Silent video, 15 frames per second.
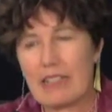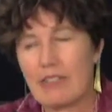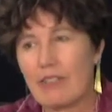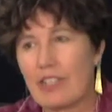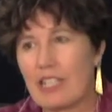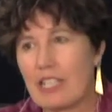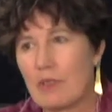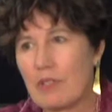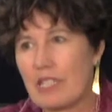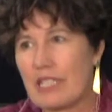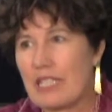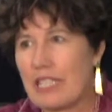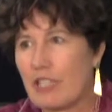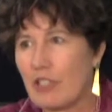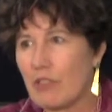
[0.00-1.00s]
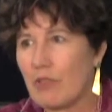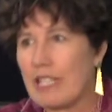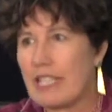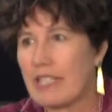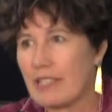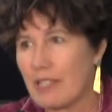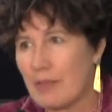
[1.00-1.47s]
In fact, it was nearly
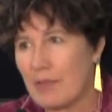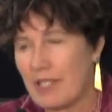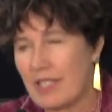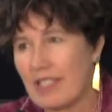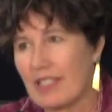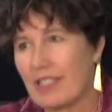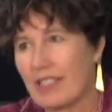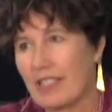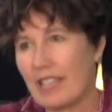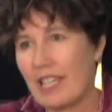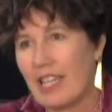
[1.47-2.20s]
three times as high.